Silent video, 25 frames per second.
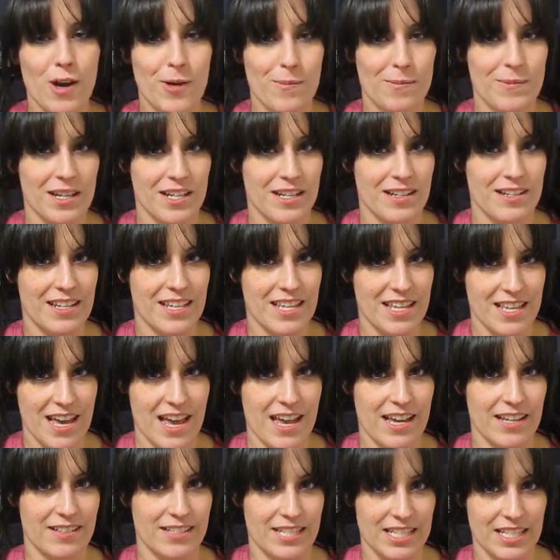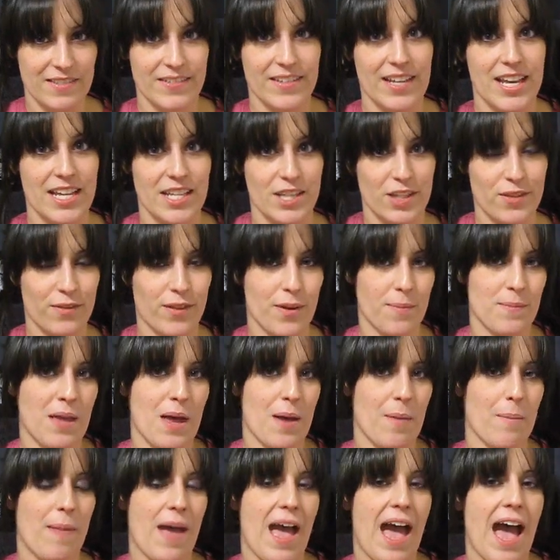hope that Hiei deviates from
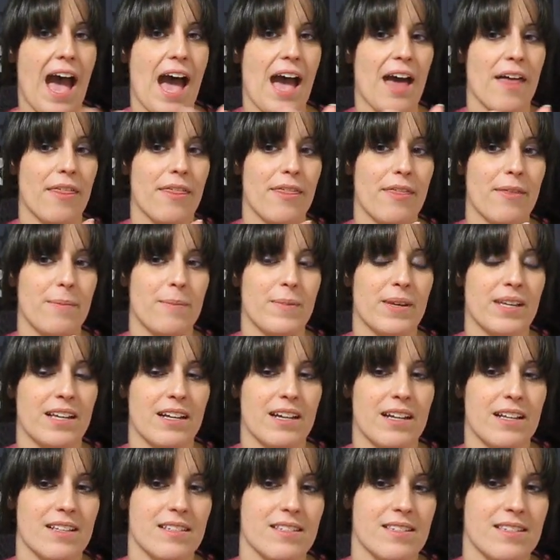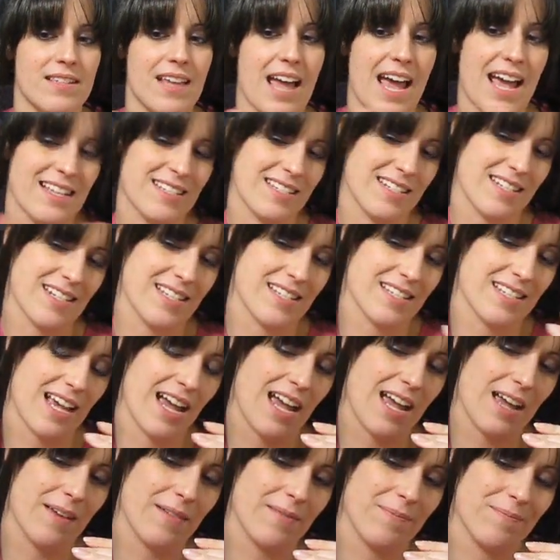that path because as it is,
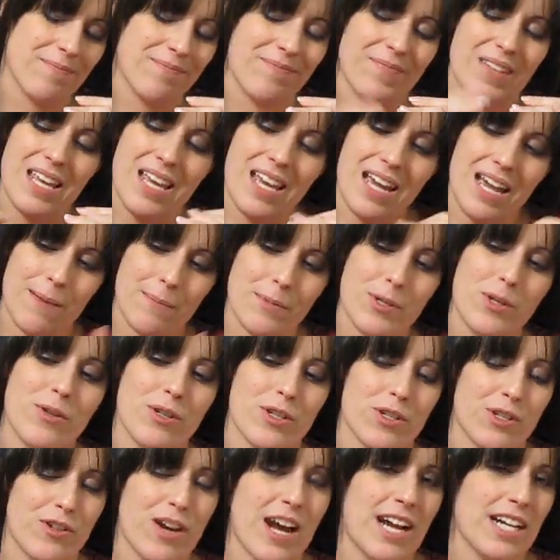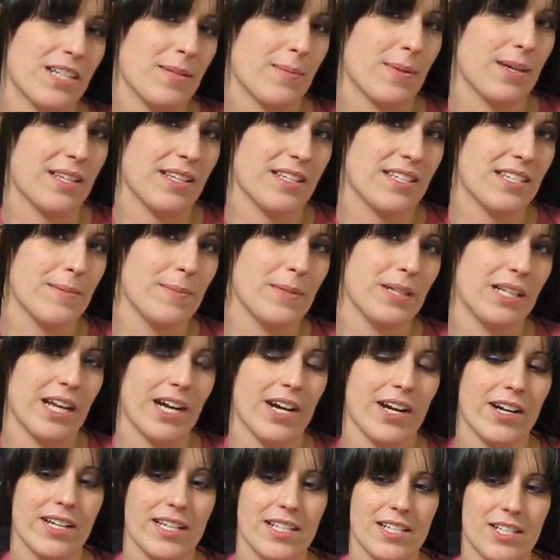I, I'm too distracted by the
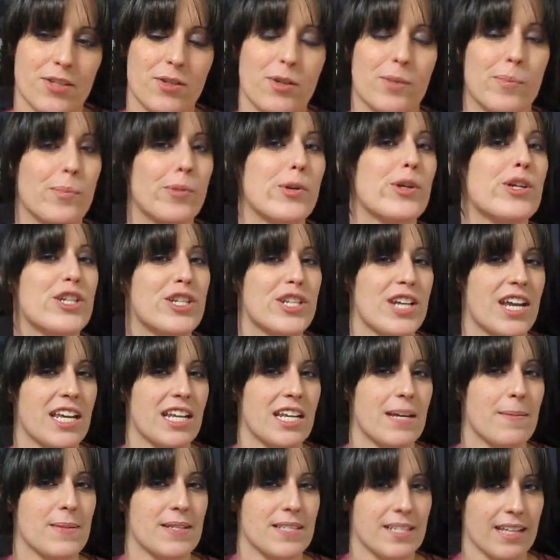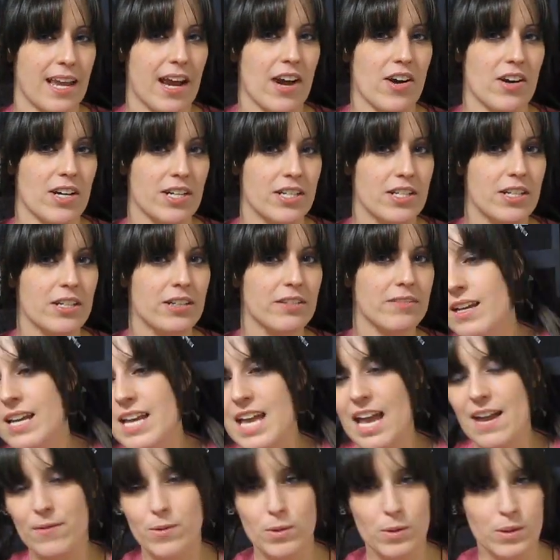similarities to appreciate him as a character.
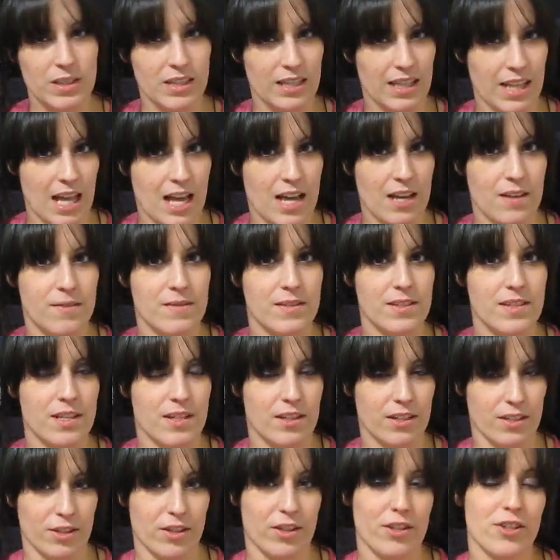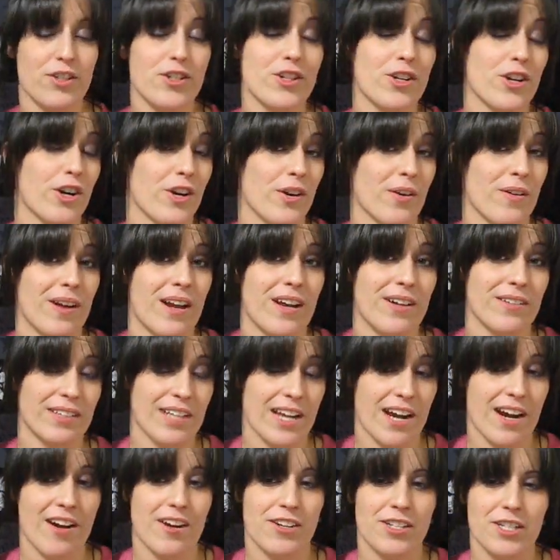Everyone loves a good turnaround
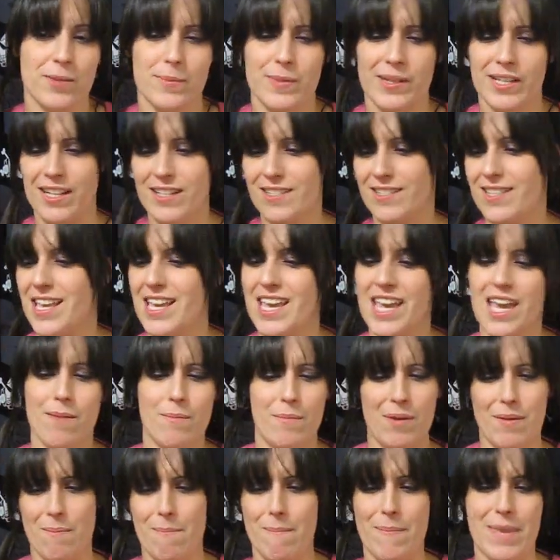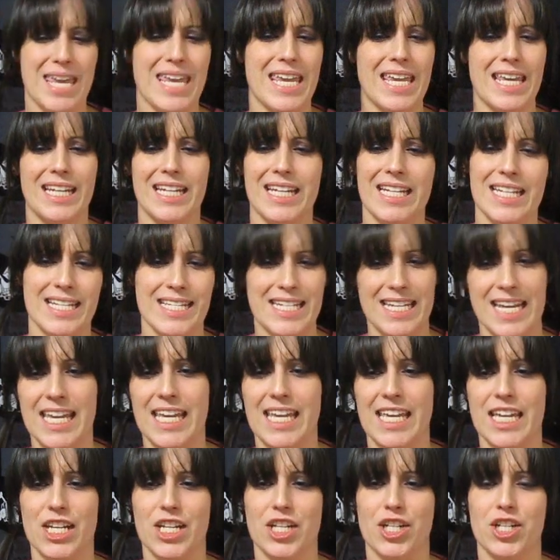character because they can be mean and
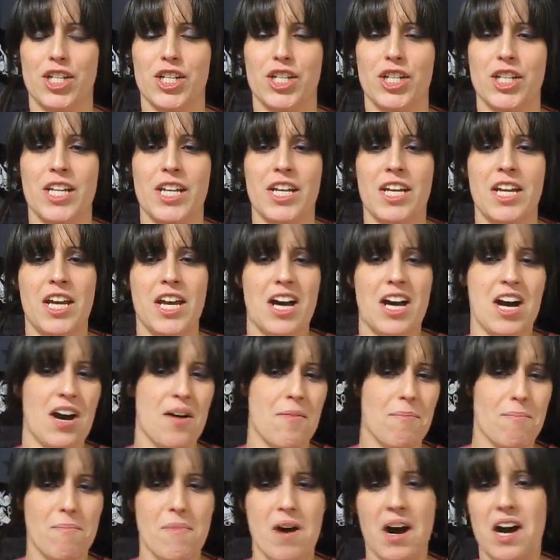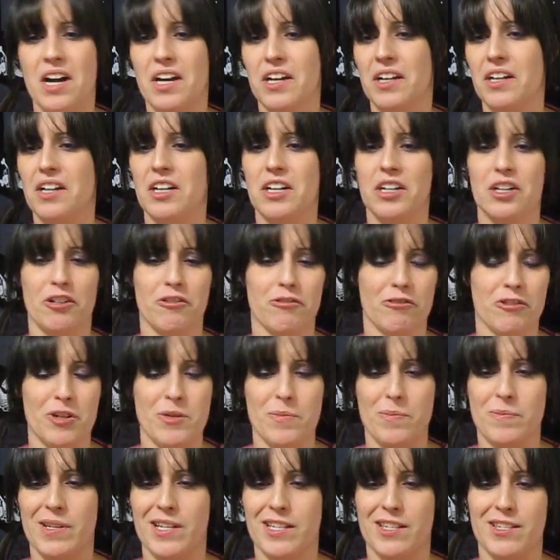dickish among a
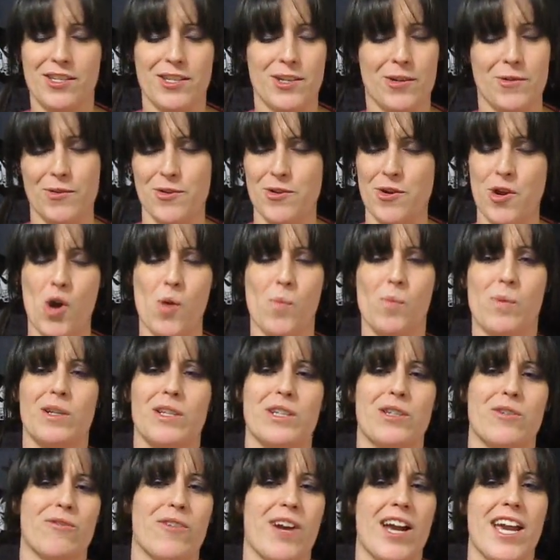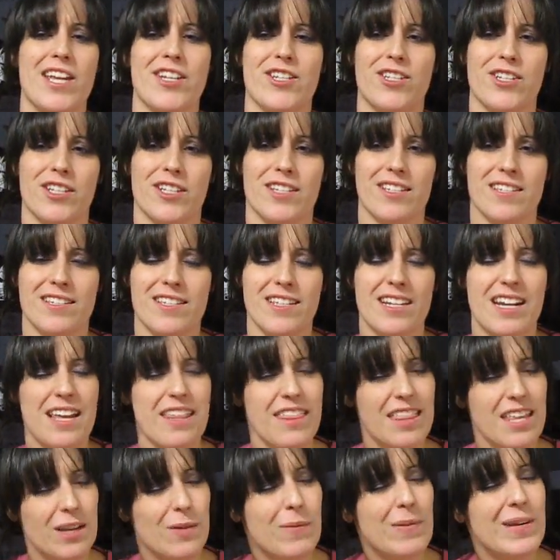group that's so noble and righteous, and I
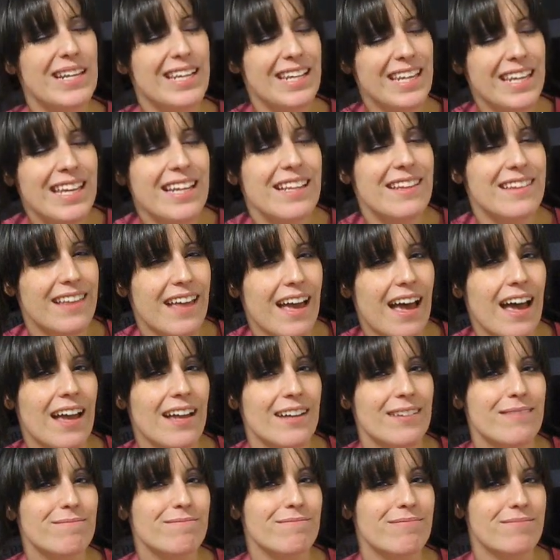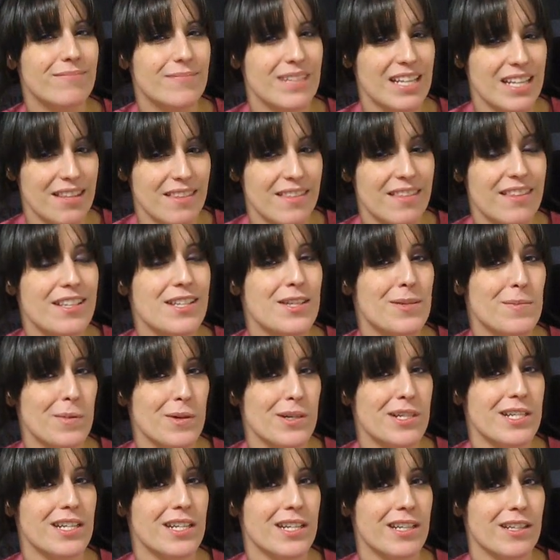think we need that in this
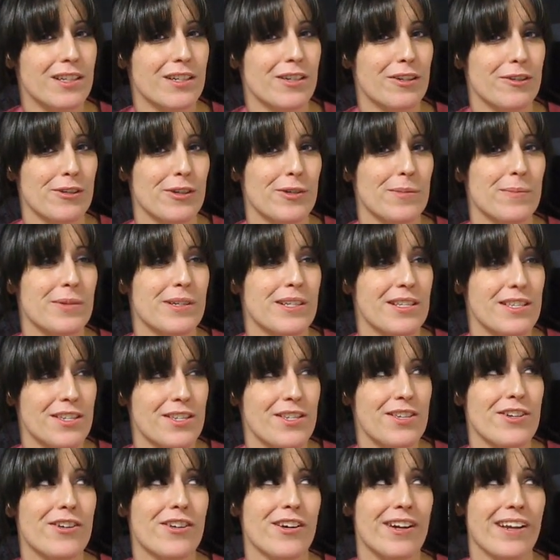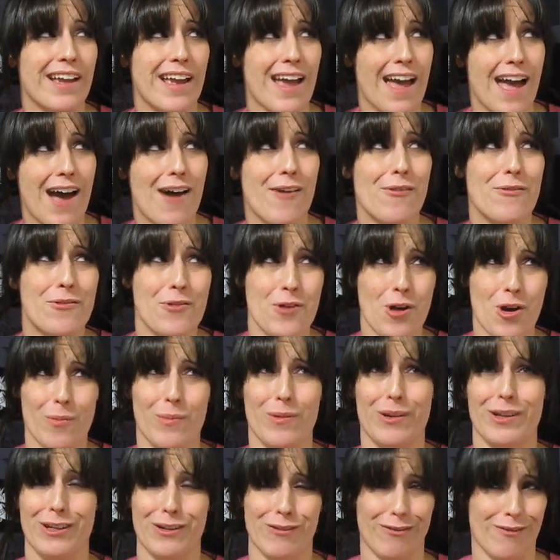particular group, considering how
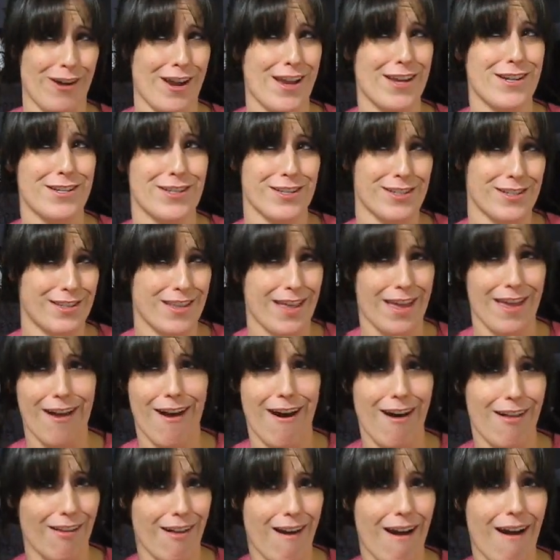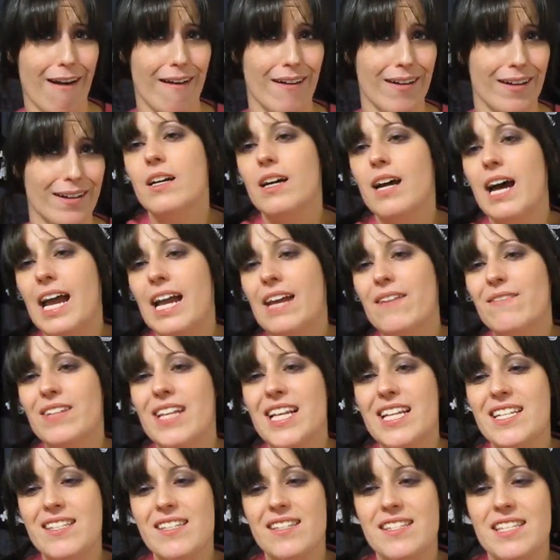noble and righteous they all are. I have
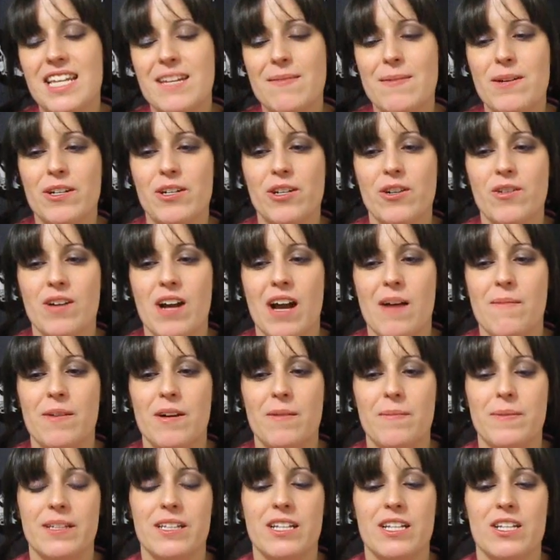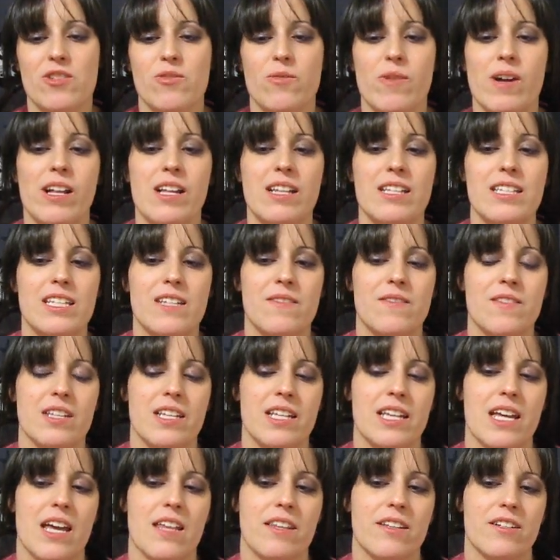less to say about Kurama because relative to
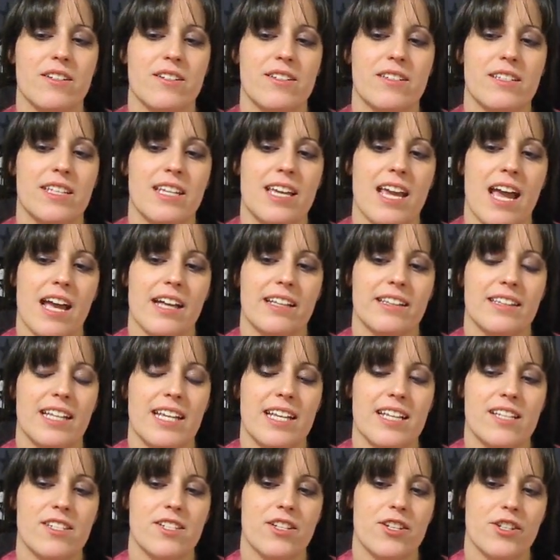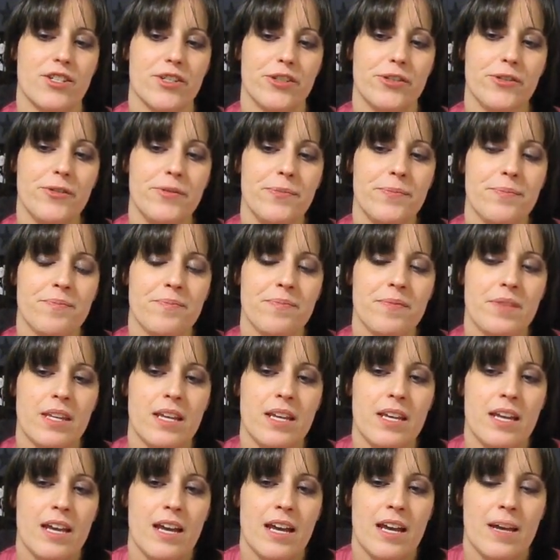the others he had less to do
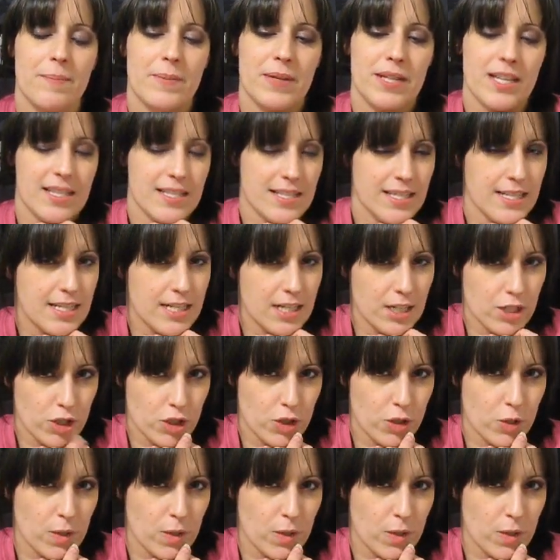because he didn't